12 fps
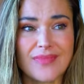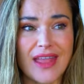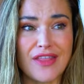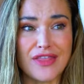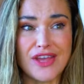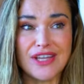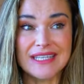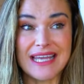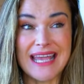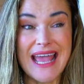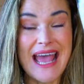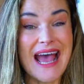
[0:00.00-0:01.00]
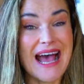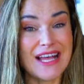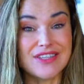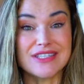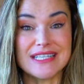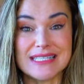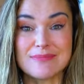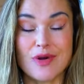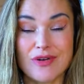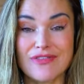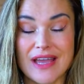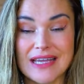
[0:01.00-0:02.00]
Thirdly, actually it's
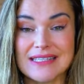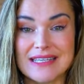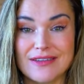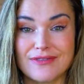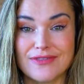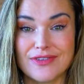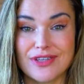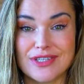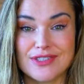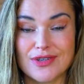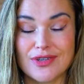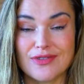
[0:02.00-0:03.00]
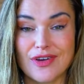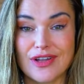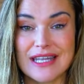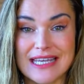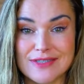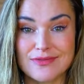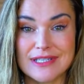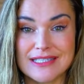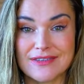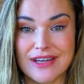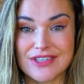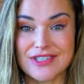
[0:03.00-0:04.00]
more effective, so you've got less
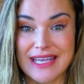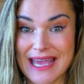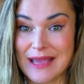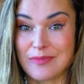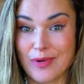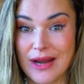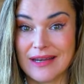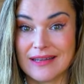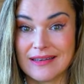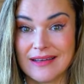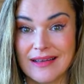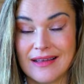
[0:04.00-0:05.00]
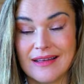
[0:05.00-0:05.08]
risk of actually getting pregnant.